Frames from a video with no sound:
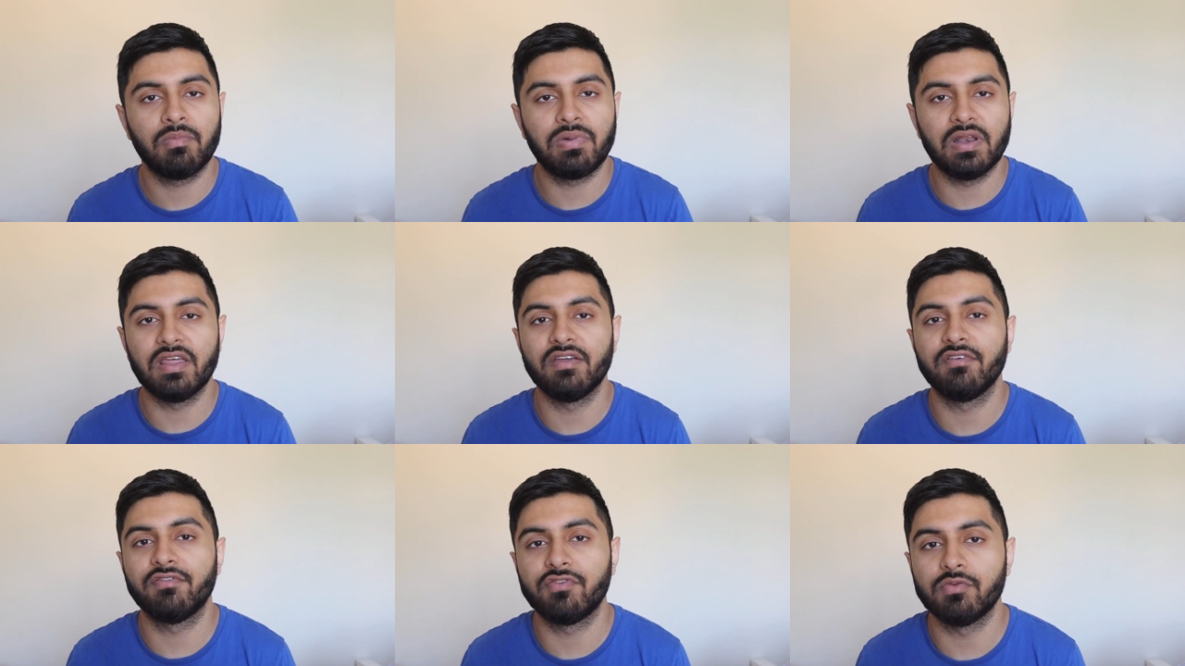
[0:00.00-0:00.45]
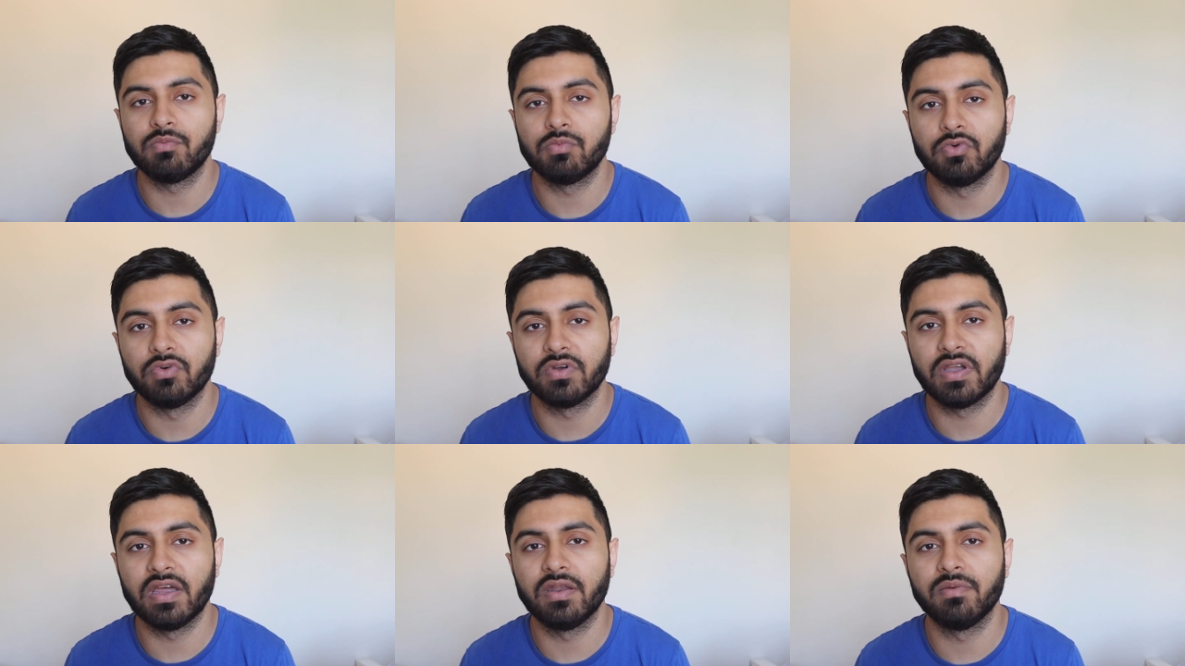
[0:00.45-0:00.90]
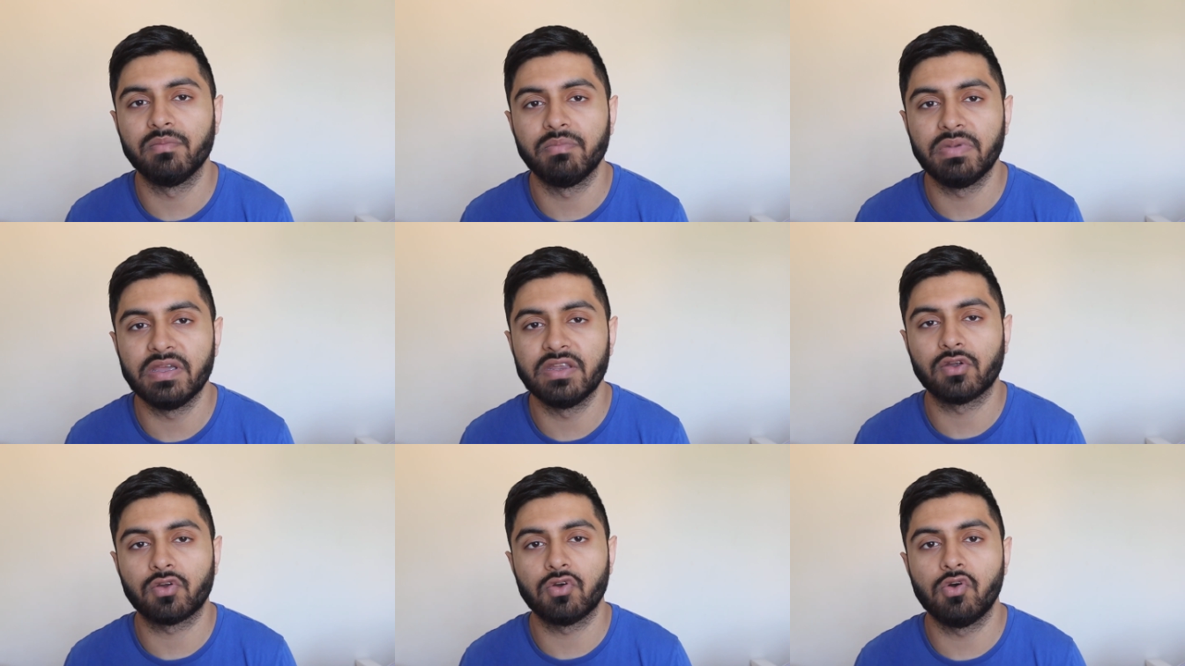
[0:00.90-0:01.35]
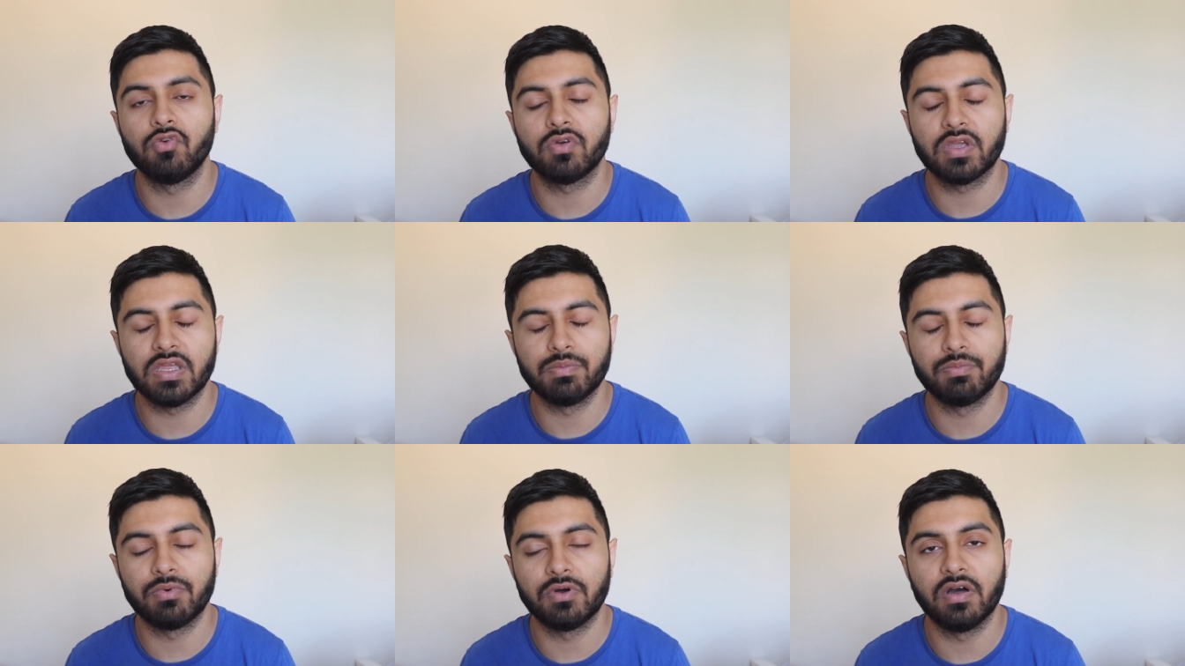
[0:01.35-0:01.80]
playing football again, being a
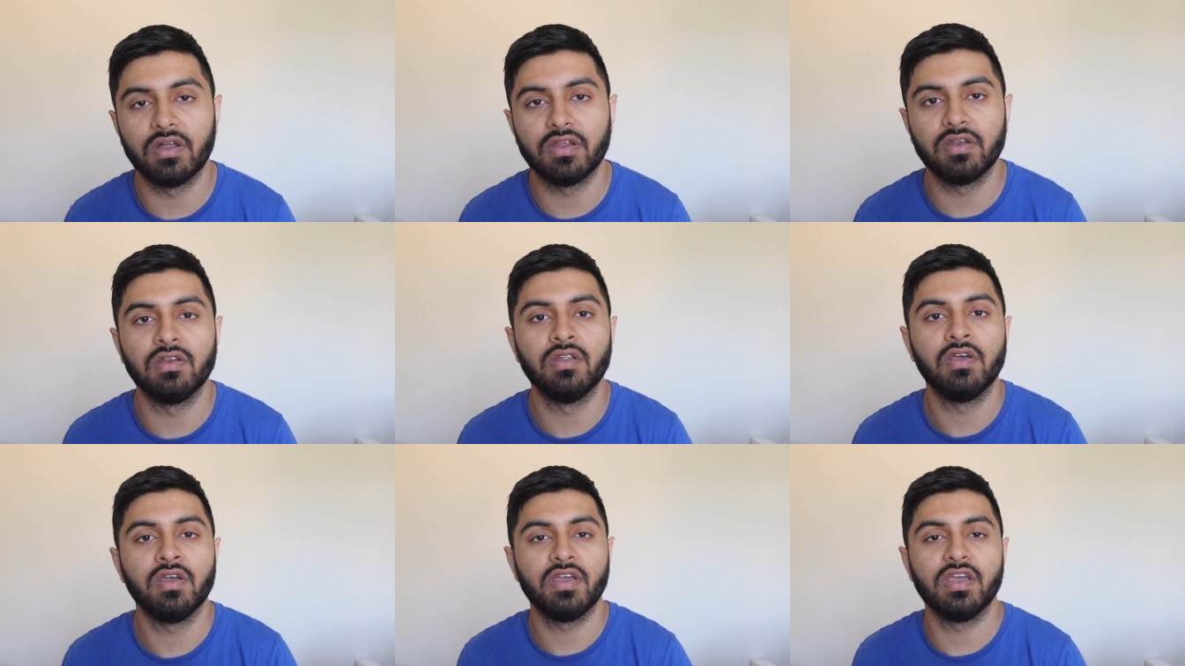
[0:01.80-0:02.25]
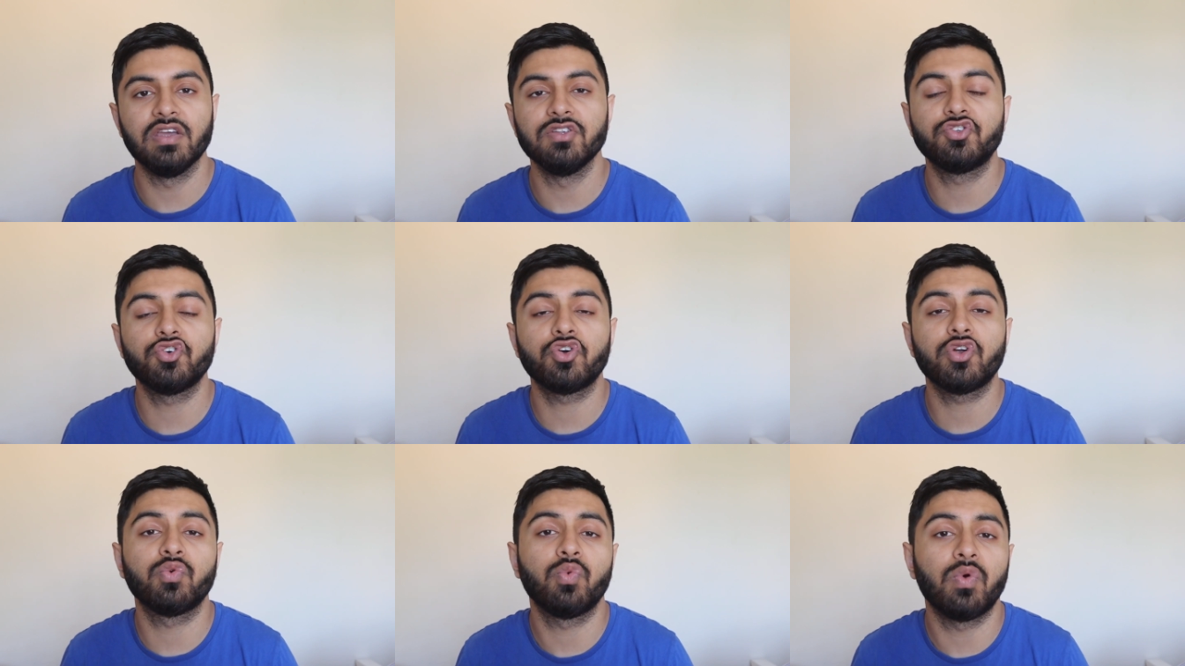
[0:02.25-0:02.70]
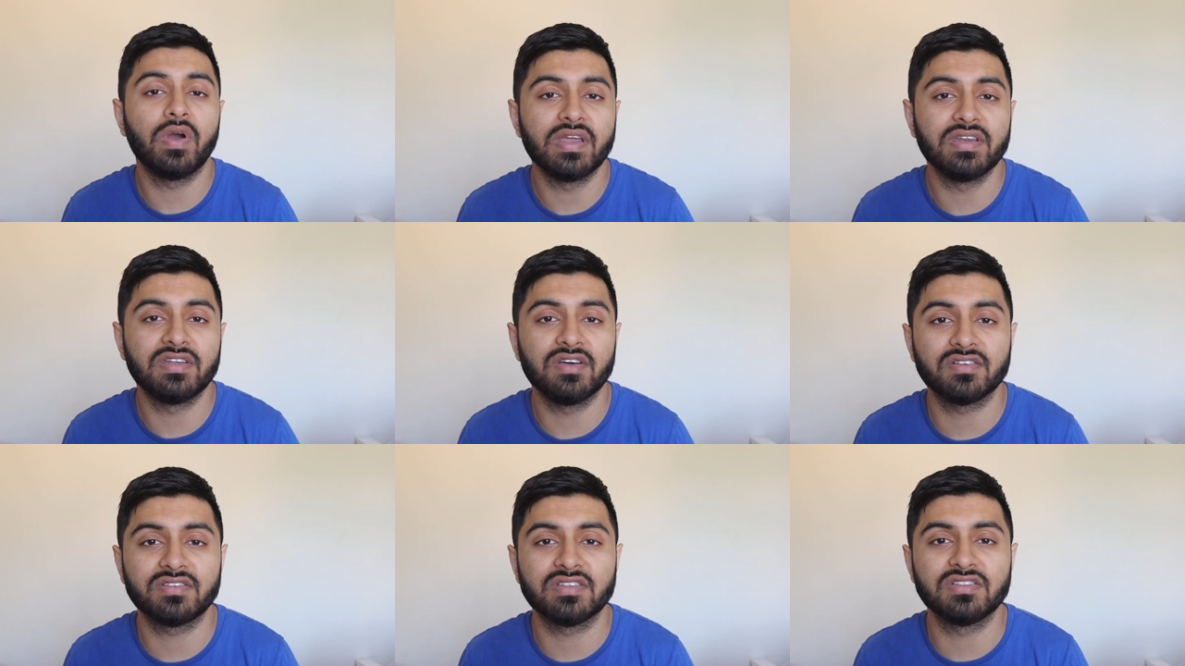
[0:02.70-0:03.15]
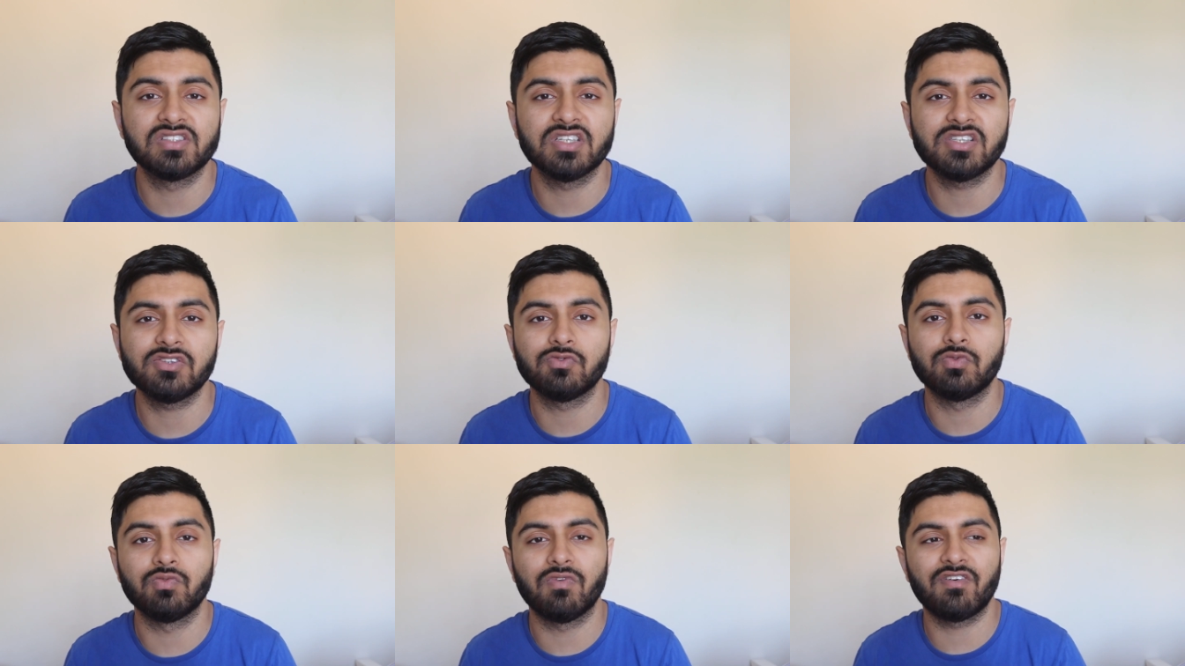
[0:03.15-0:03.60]
goalkeeper, and enjoying what he does in
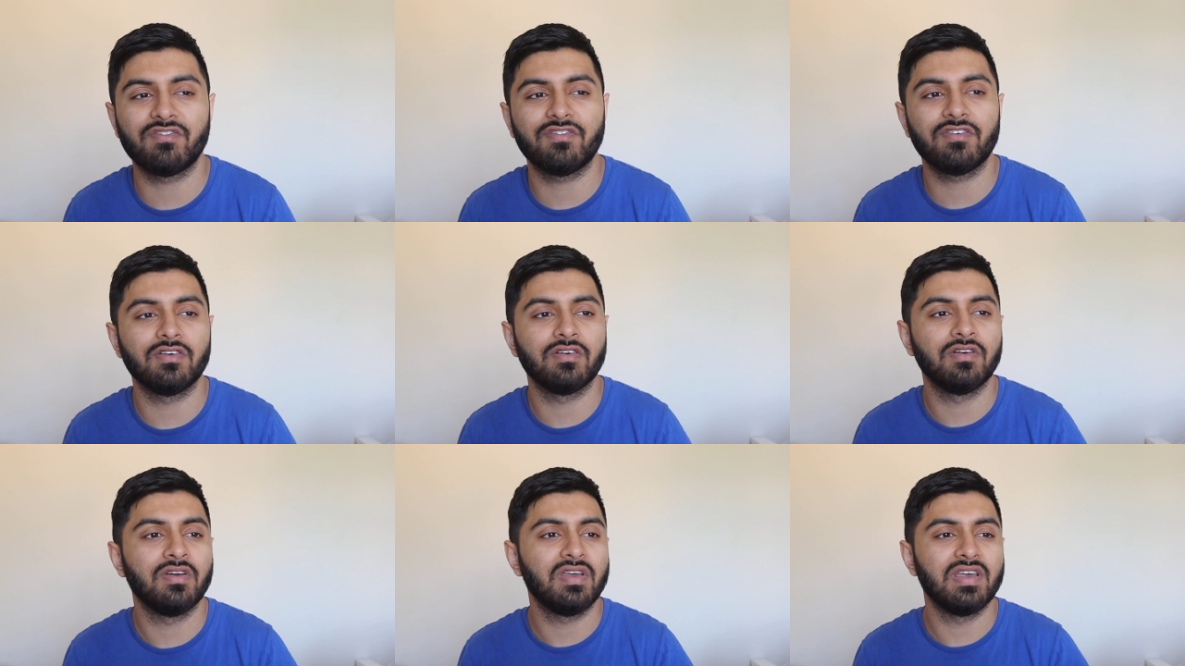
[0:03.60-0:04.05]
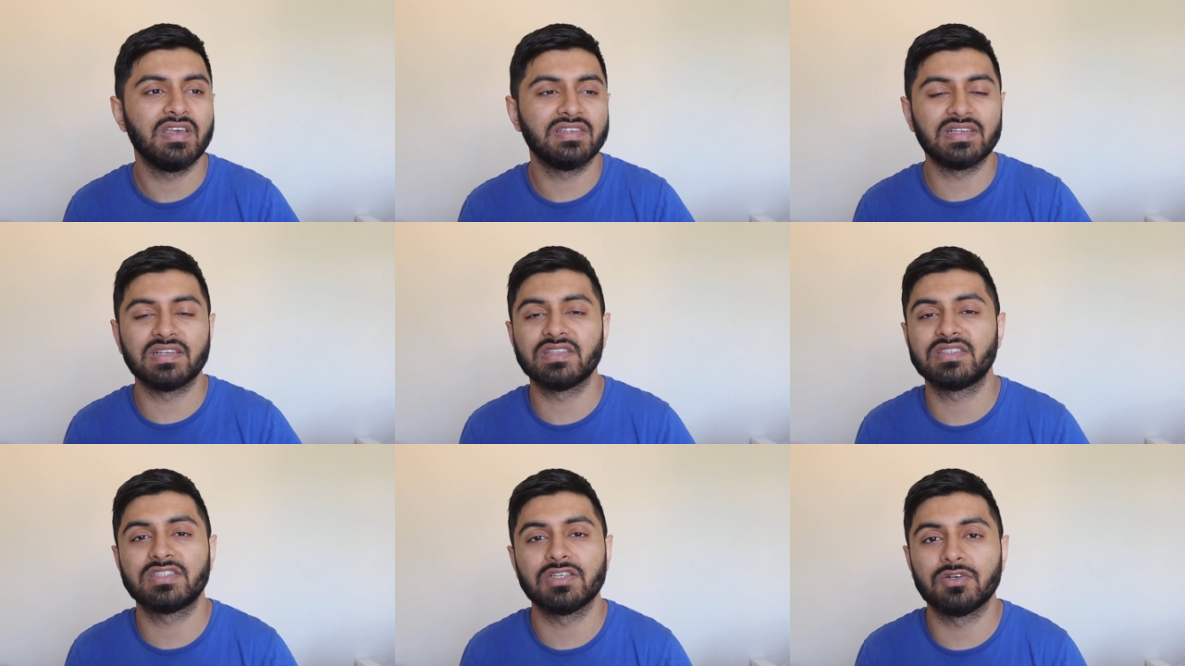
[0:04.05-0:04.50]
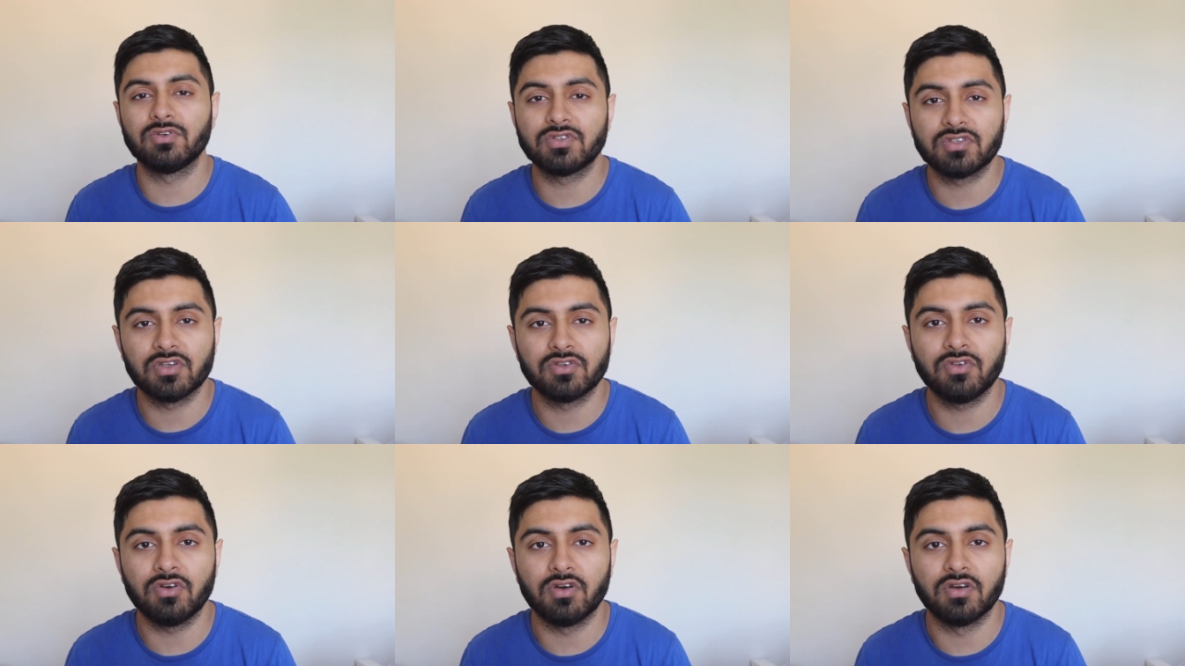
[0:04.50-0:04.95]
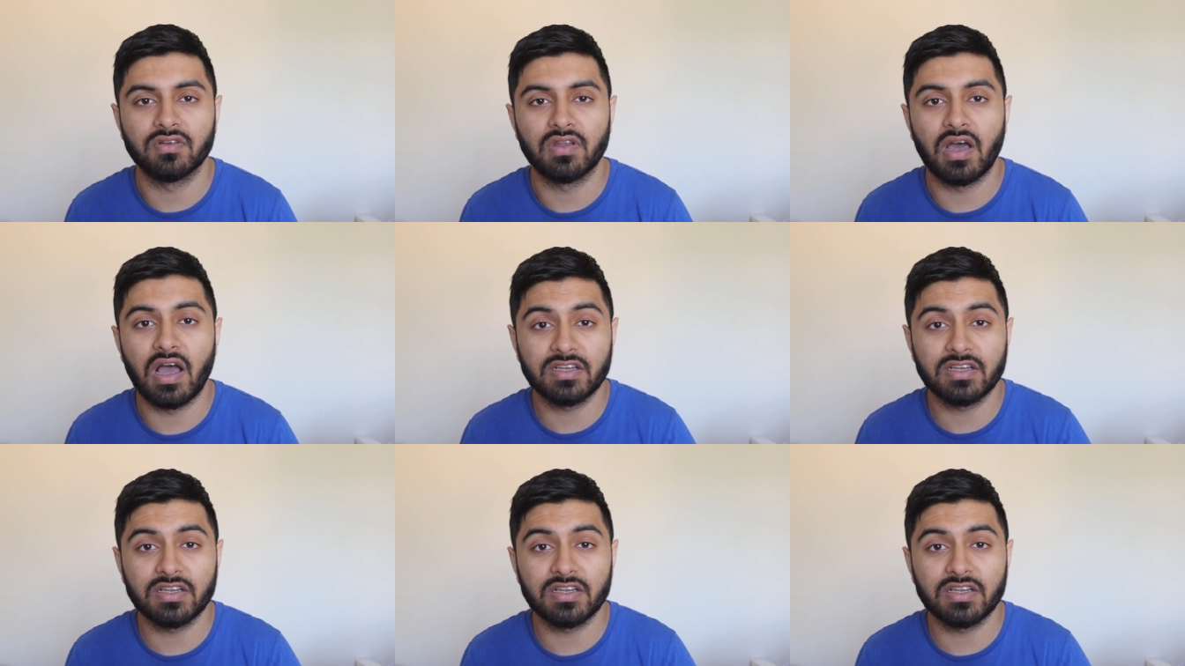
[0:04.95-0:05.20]
general, whether it's at Chelsea or not.